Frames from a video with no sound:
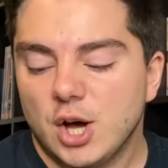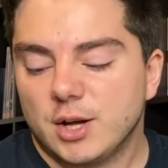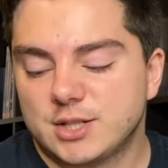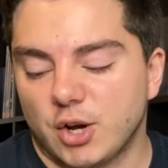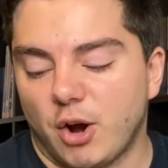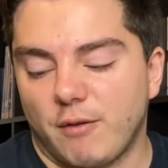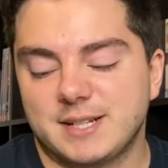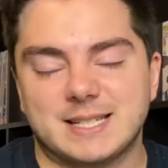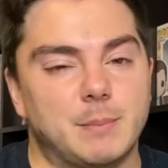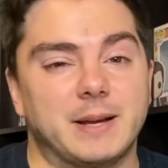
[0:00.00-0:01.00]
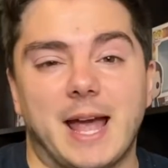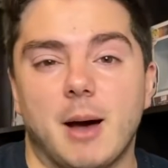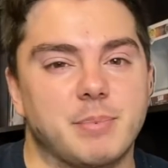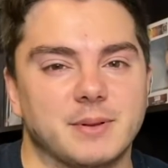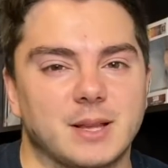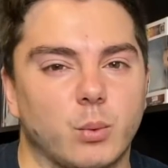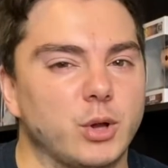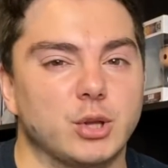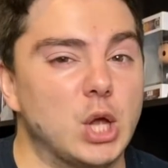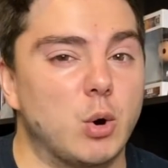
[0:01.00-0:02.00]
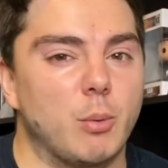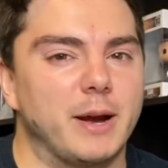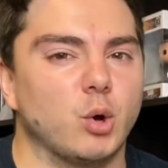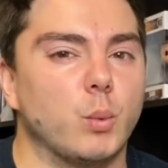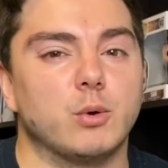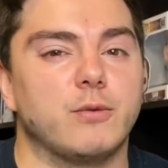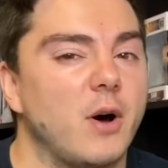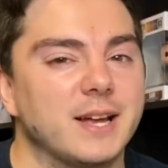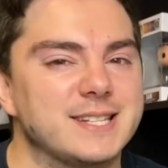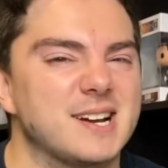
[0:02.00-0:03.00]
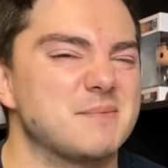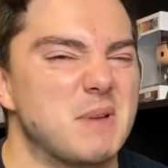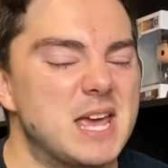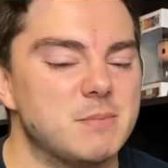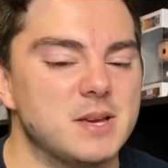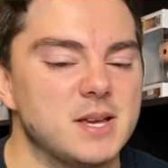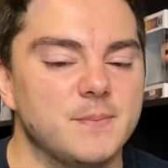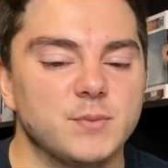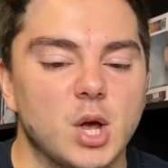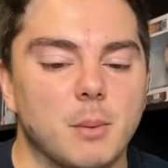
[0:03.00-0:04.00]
So obviously something happened that we don't know about or we'll find out maybe.